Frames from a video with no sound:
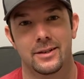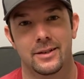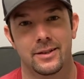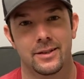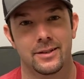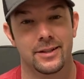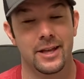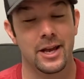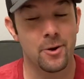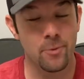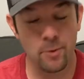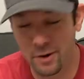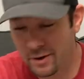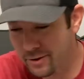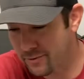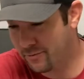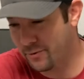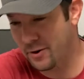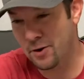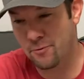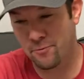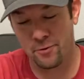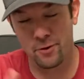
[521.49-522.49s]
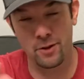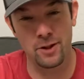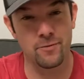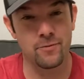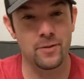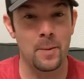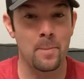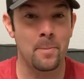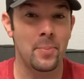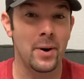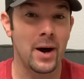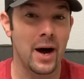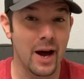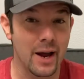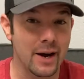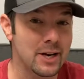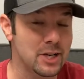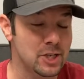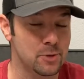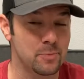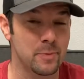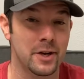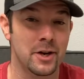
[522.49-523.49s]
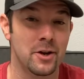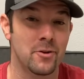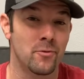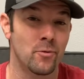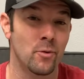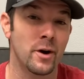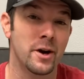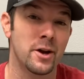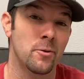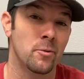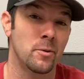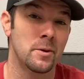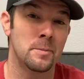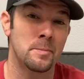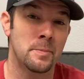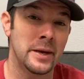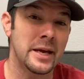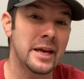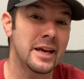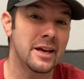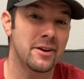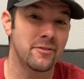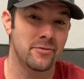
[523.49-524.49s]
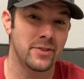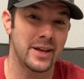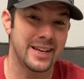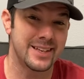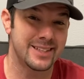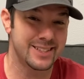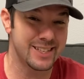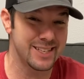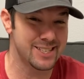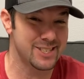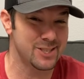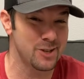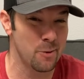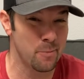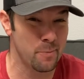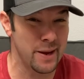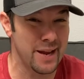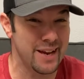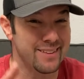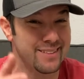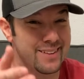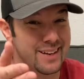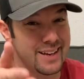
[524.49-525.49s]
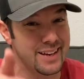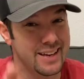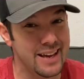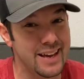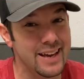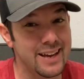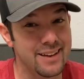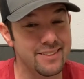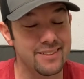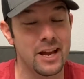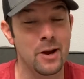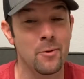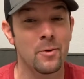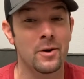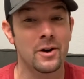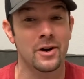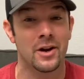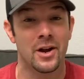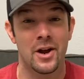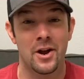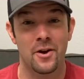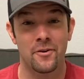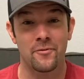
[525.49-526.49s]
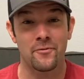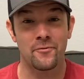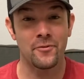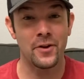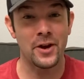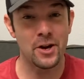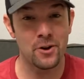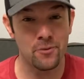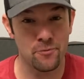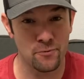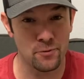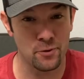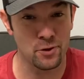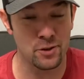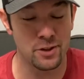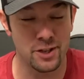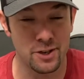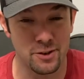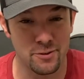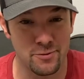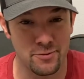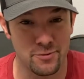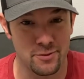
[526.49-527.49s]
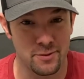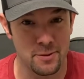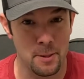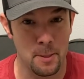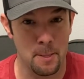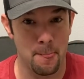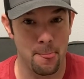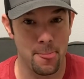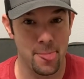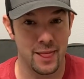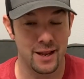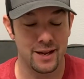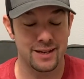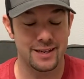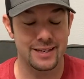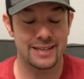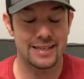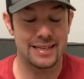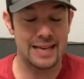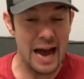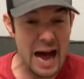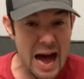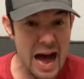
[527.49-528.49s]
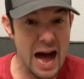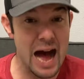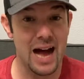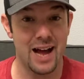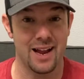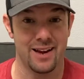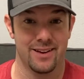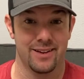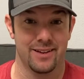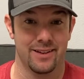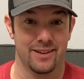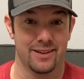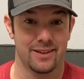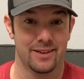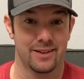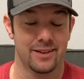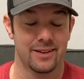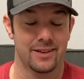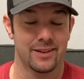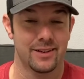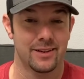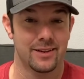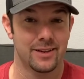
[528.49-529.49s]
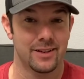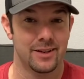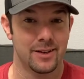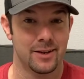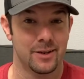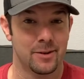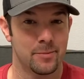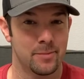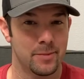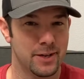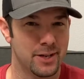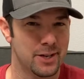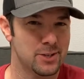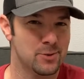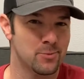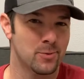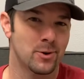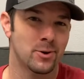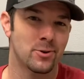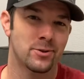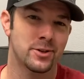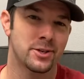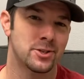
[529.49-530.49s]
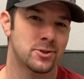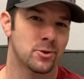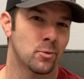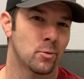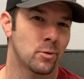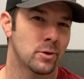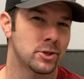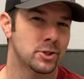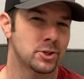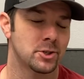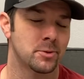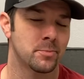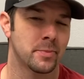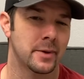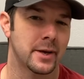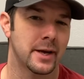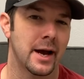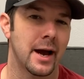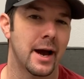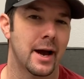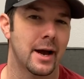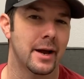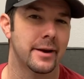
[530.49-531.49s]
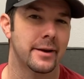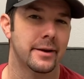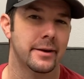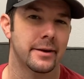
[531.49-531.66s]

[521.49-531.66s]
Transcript: They weren't fearful of the punishment of what it would be if they disobeyed the king. They were fearful of God because we're only to worship God.